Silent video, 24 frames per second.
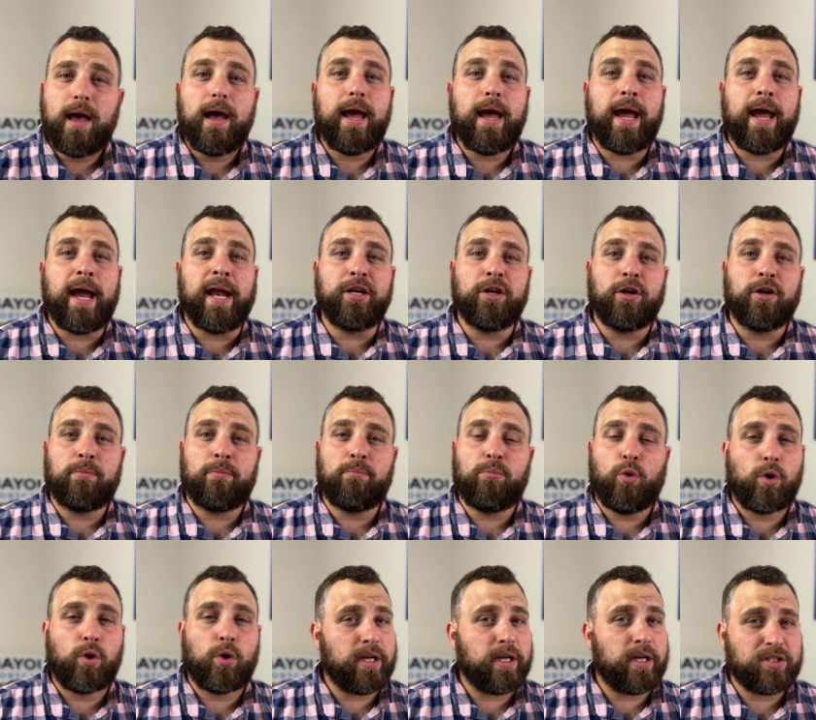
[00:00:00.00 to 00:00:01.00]
and your
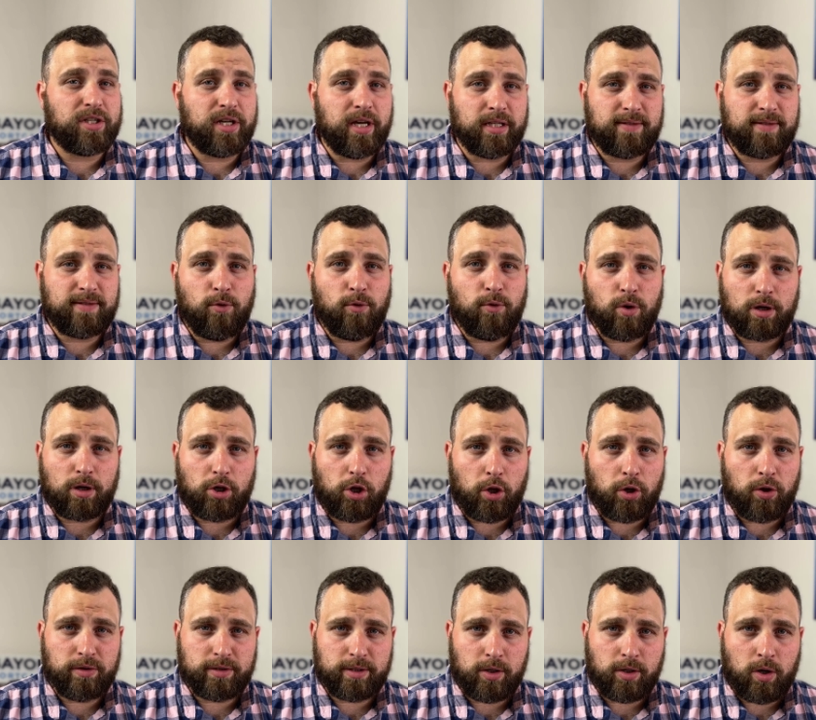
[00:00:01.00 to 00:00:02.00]
mortgage gets
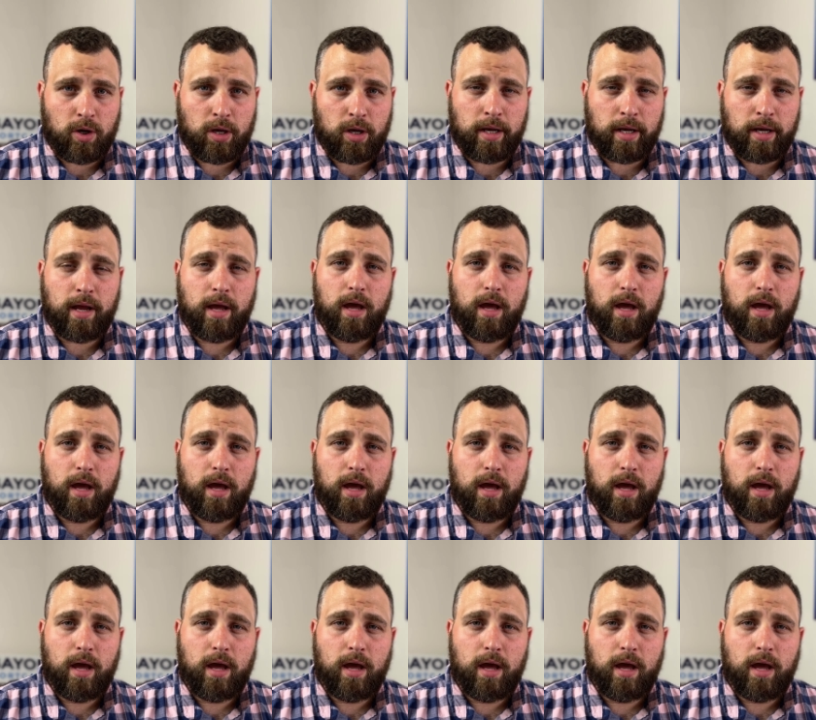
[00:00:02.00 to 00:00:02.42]
foreclosed on,